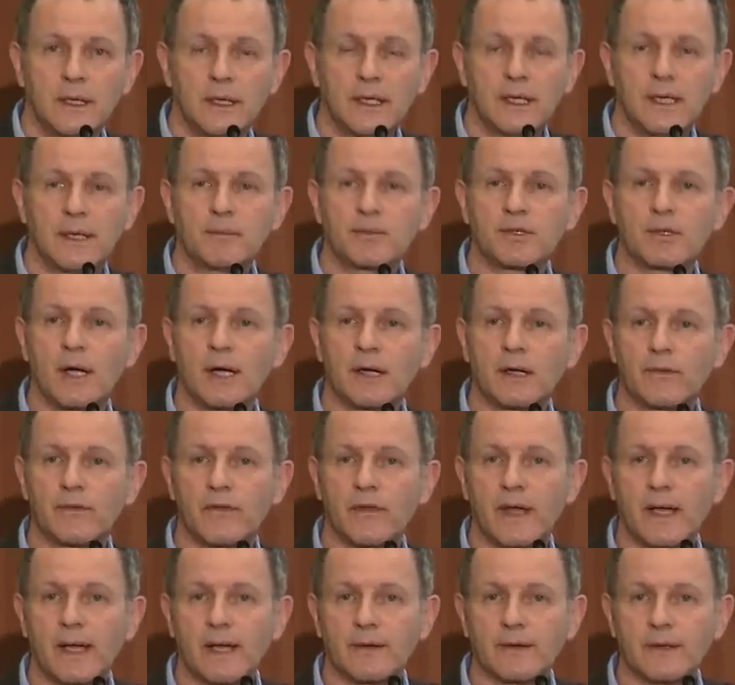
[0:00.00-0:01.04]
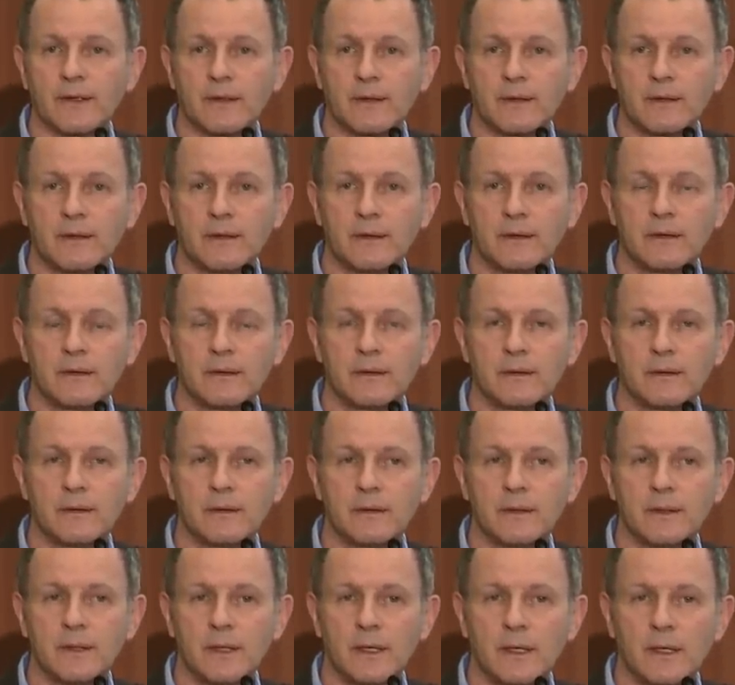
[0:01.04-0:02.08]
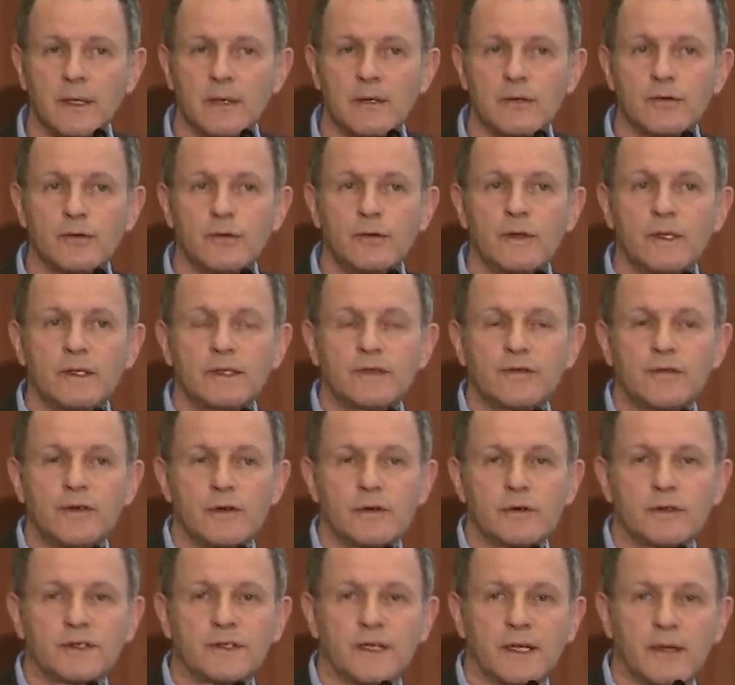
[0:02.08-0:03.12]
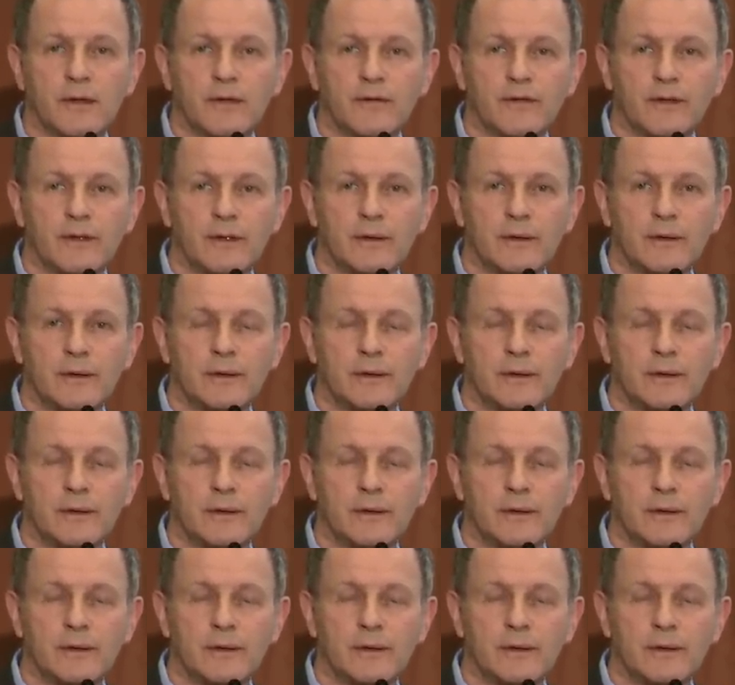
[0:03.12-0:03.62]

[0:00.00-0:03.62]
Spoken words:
keep track of that, do this for yourself,